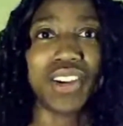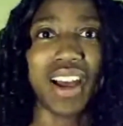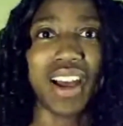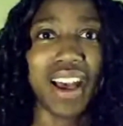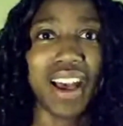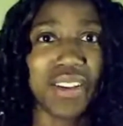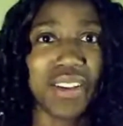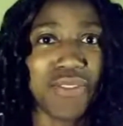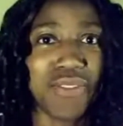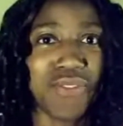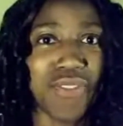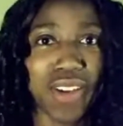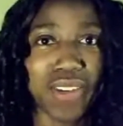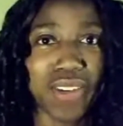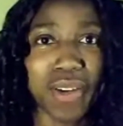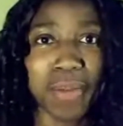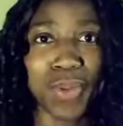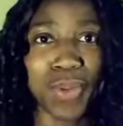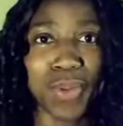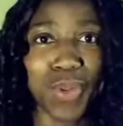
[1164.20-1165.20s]
you're not a
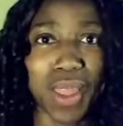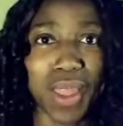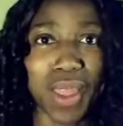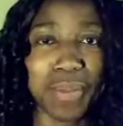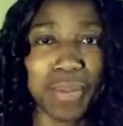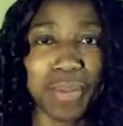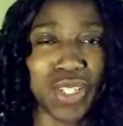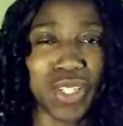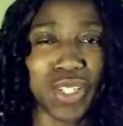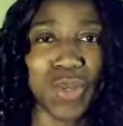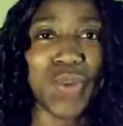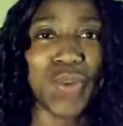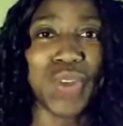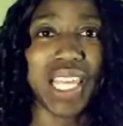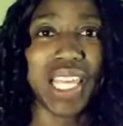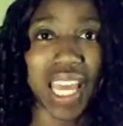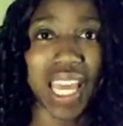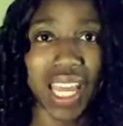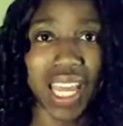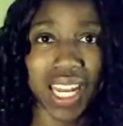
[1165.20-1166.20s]
federal employee, but you
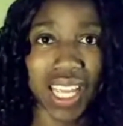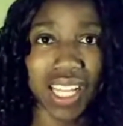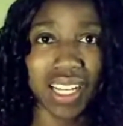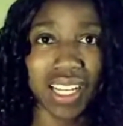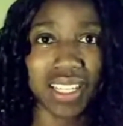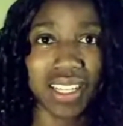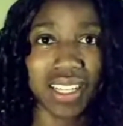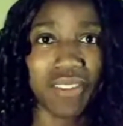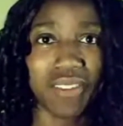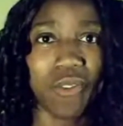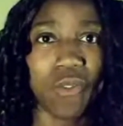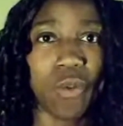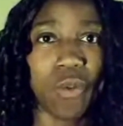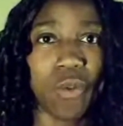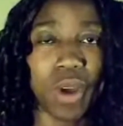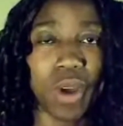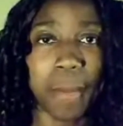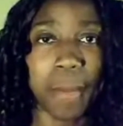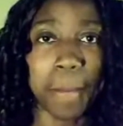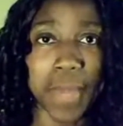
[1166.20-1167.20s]
get it,
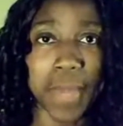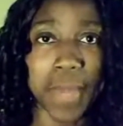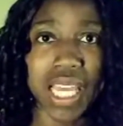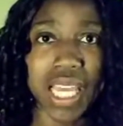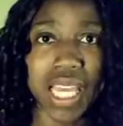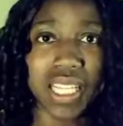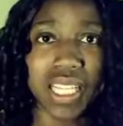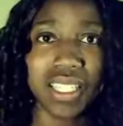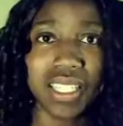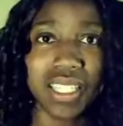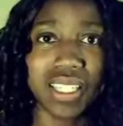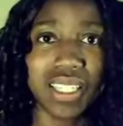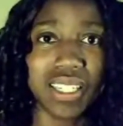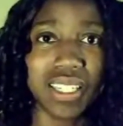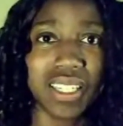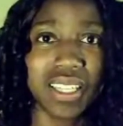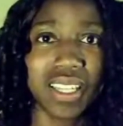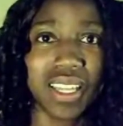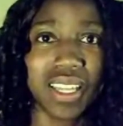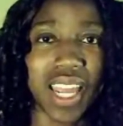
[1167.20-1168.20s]
what it
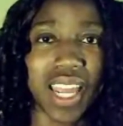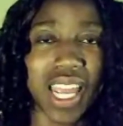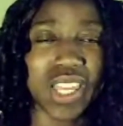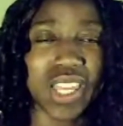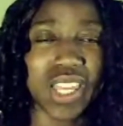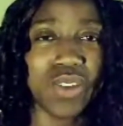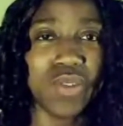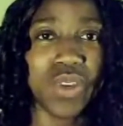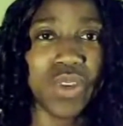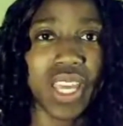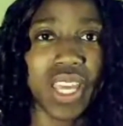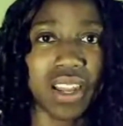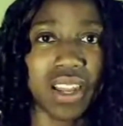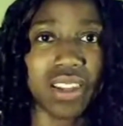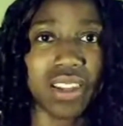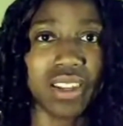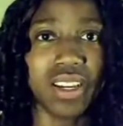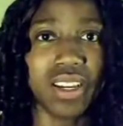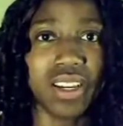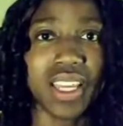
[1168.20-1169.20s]
means, and you can
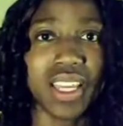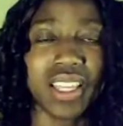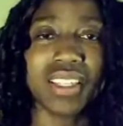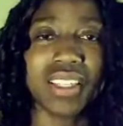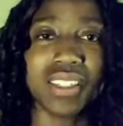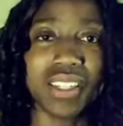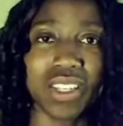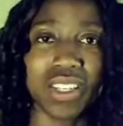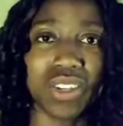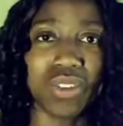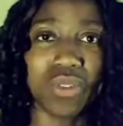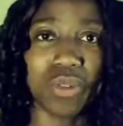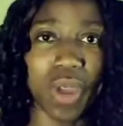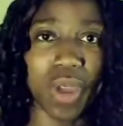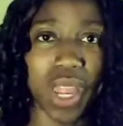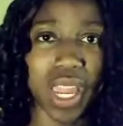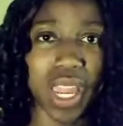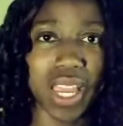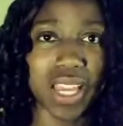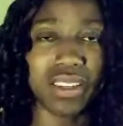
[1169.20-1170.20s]
look at the
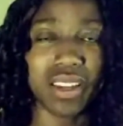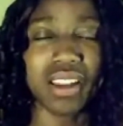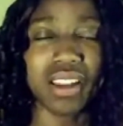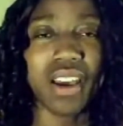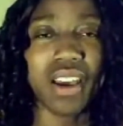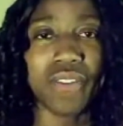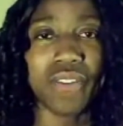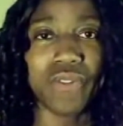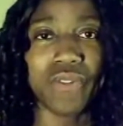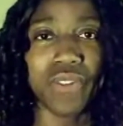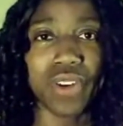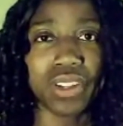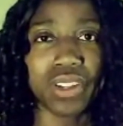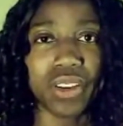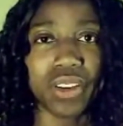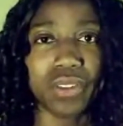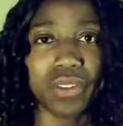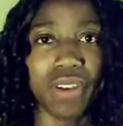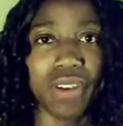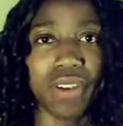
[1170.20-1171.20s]
situation of
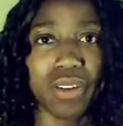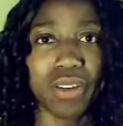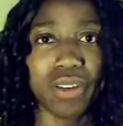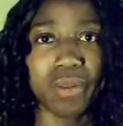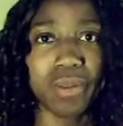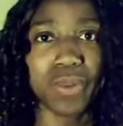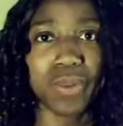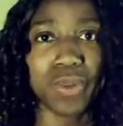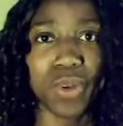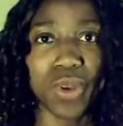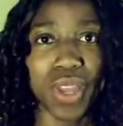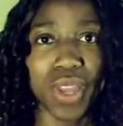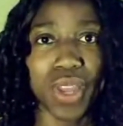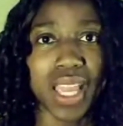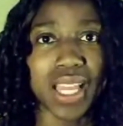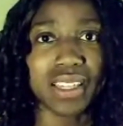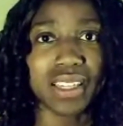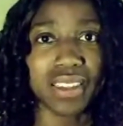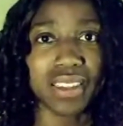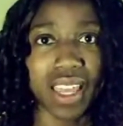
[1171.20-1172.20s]
furloughed federal
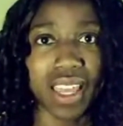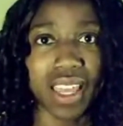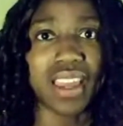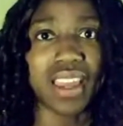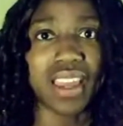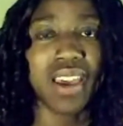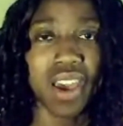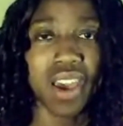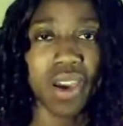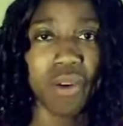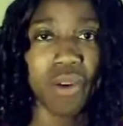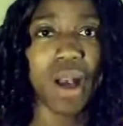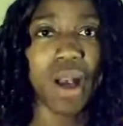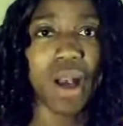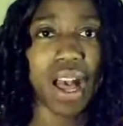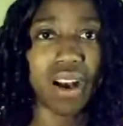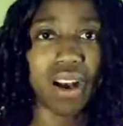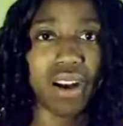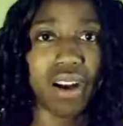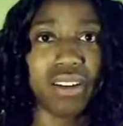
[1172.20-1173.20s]
employees and think,
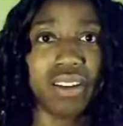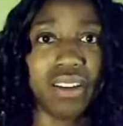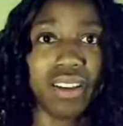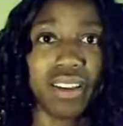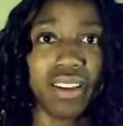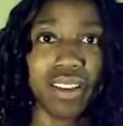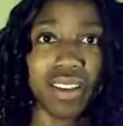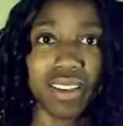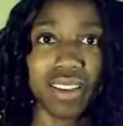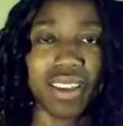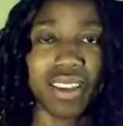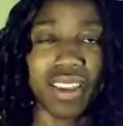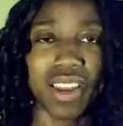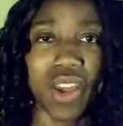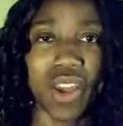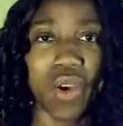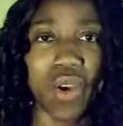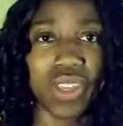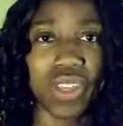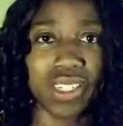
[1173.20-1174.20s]
wow,
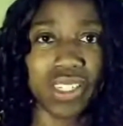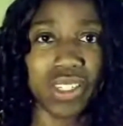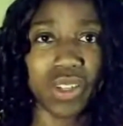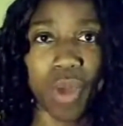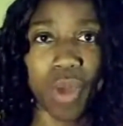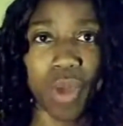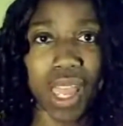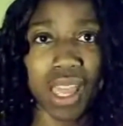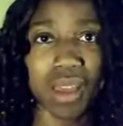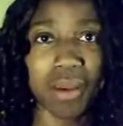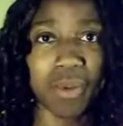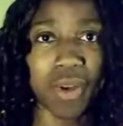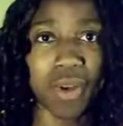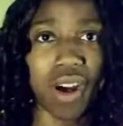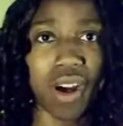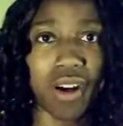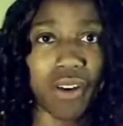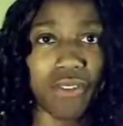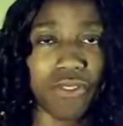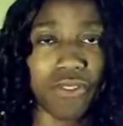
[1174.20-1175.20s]
you know, this is a wake-up
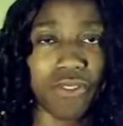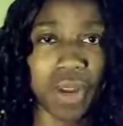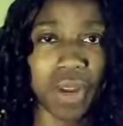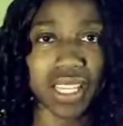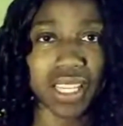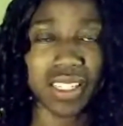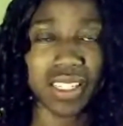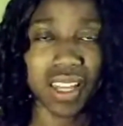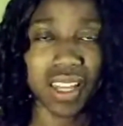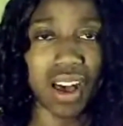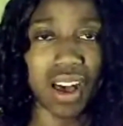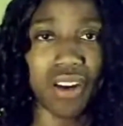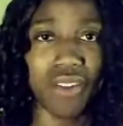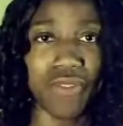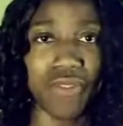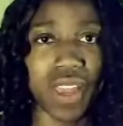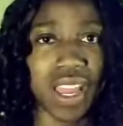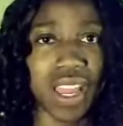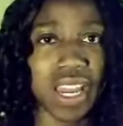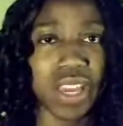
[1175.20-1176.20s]
call for
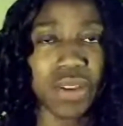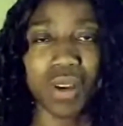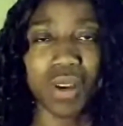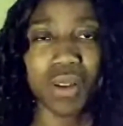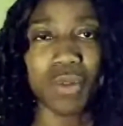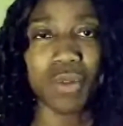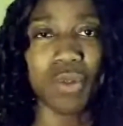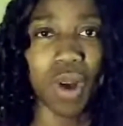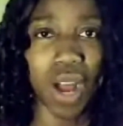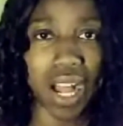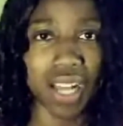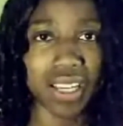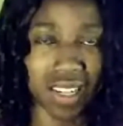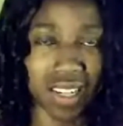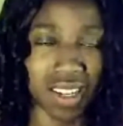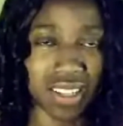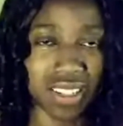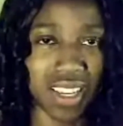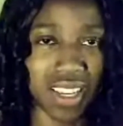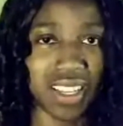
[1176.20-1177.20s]
myself. Anyone
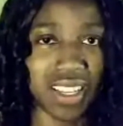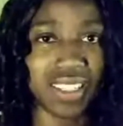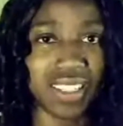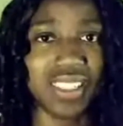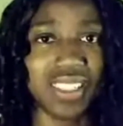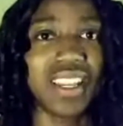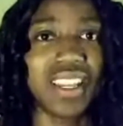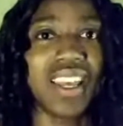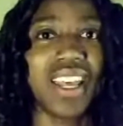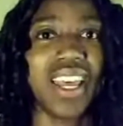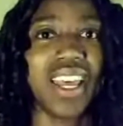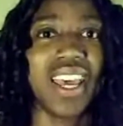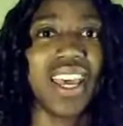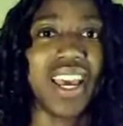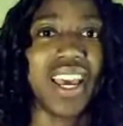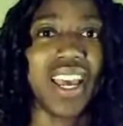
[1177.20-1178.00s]
watching this